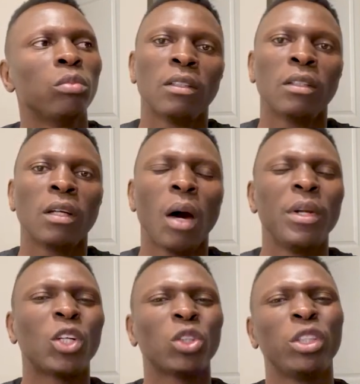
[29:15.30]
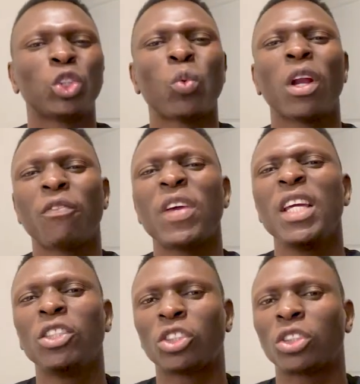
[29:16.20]
the square of
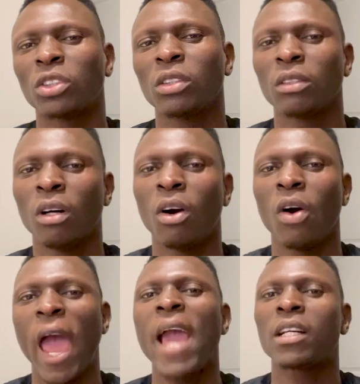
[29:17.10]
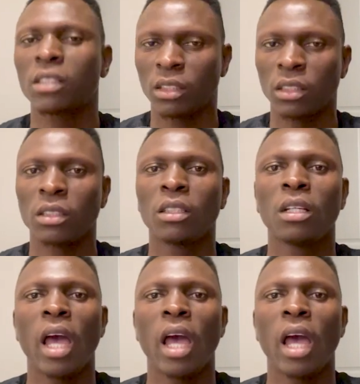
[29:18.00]
each x,